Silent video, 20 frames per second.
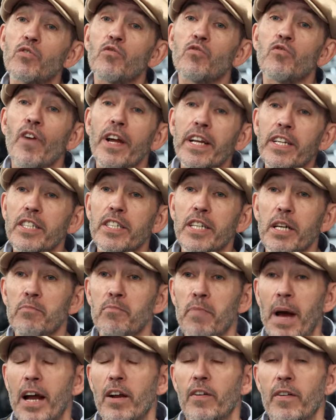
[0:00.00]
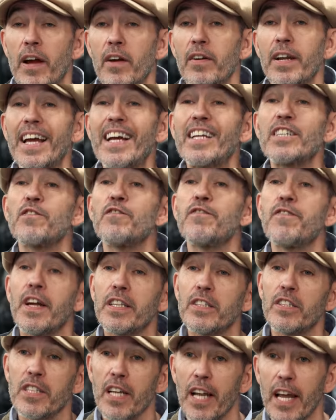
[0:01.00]
racing background is
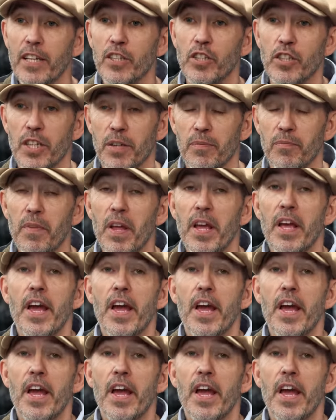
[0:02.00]
ventilation.